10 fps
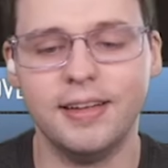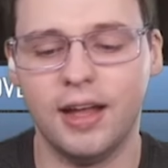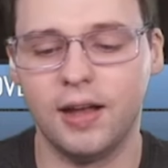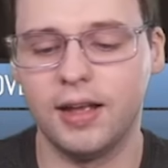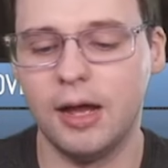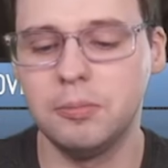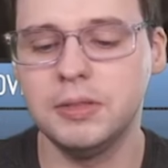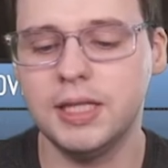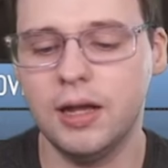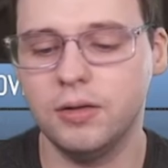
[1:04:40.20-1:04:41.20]
Okay, I'll
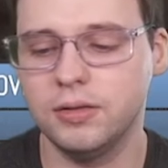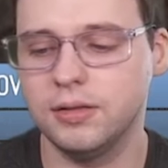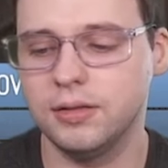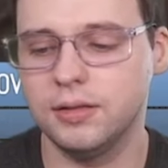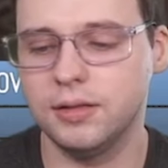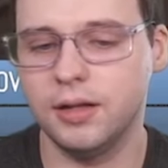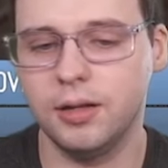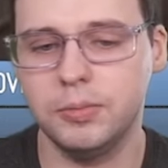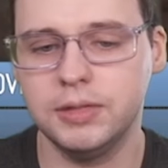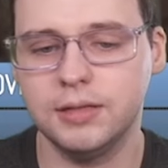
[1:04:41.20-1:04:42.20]
put down
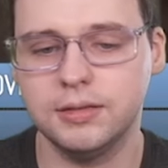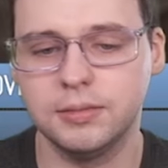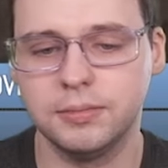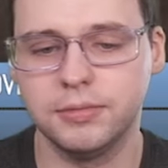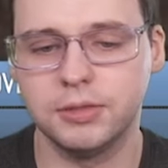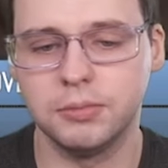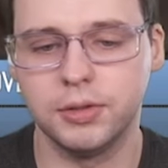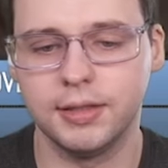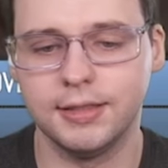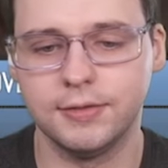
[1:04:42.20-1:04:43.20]
some
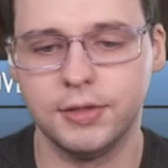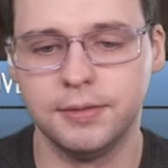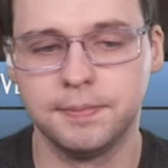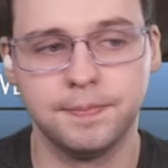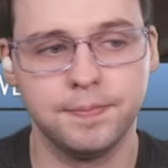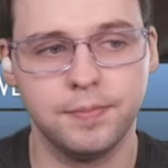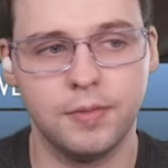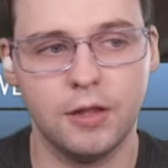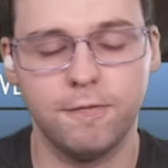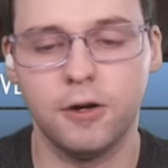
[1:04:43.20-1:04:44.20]
cookies for you.
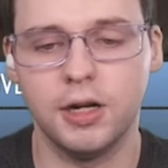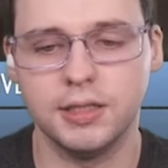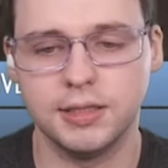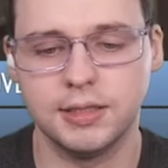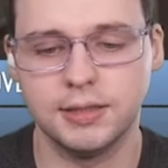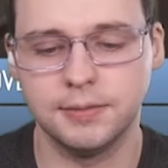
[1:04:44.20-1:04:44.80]
For us.